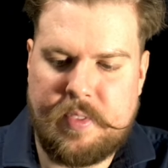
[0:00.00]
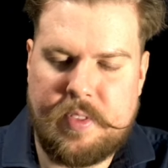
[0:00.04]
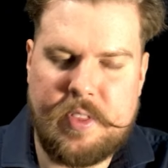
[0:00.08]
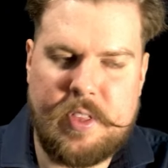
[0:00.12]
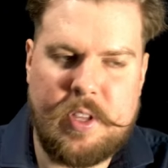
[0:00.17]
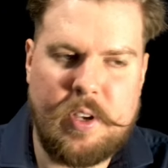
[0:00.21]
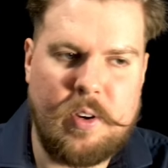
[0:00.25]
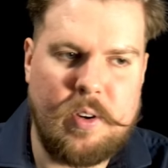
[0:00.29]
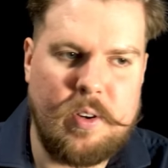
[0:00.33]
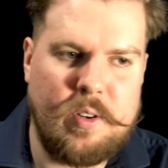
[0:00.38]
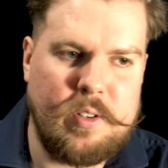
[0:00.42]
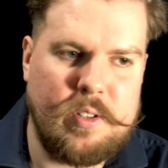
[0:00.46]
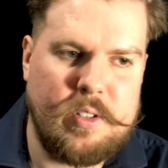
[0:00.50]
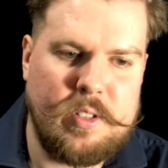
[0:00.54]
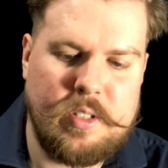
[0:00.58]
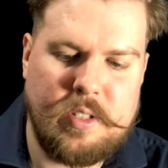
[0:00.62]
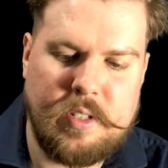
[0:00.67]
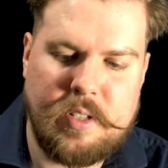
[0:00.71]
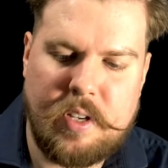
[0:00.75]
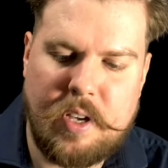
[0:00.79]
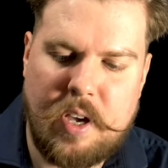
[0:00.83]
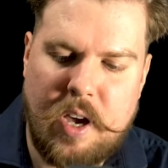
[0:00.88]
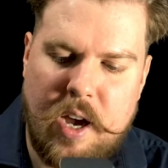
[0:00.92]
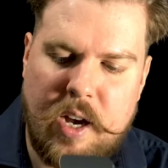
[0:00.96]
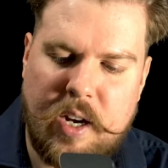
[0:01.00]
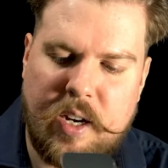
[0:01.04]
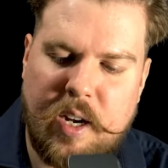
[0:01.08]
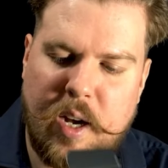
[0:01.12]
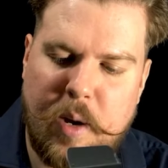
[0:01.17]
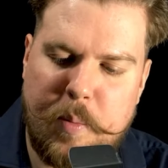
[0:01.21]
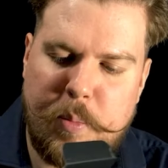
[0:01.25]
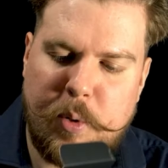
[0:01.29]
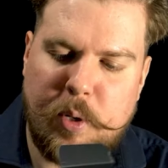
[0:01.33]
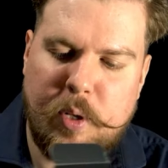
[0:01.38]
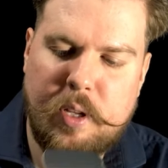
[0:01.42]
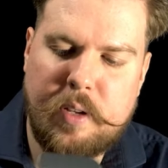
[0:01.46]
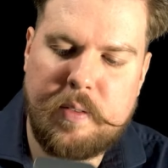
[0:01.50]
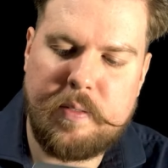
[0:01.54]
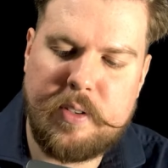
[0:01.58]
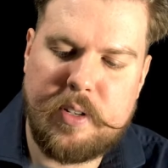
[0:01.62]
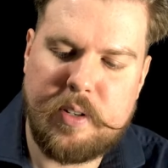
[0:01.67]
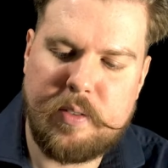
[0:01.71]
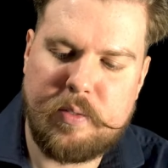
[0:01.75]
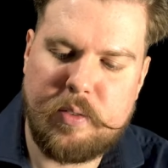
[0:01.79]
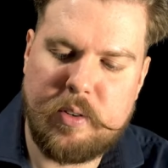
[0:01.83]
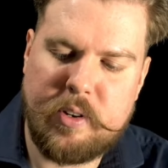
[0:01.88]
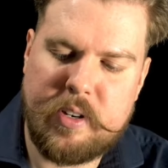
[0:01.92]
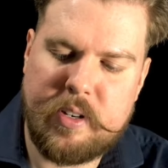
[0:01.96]
There's a couple of
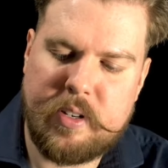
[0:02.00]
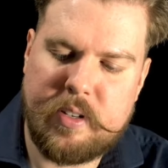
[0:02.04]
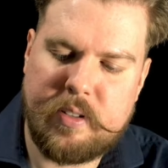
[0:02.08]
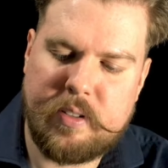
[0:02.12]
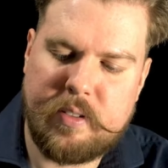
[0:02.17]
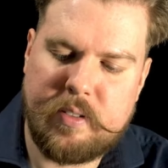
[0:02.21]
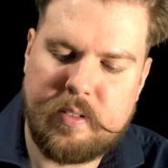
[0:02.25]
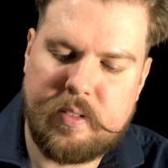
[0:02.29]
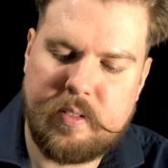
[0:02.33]
different...